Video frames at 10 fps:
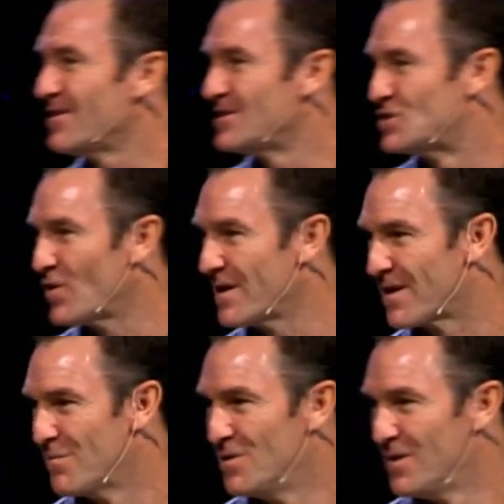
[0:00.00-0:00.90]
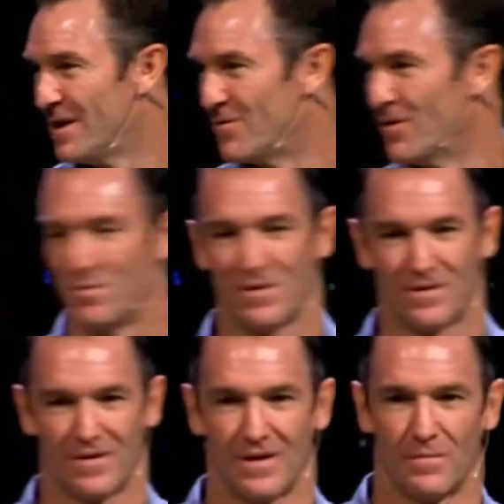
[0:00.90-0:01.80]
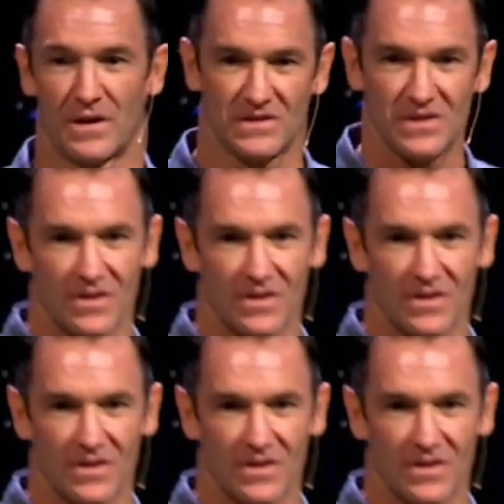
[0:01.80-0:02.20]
you to join a community group. Because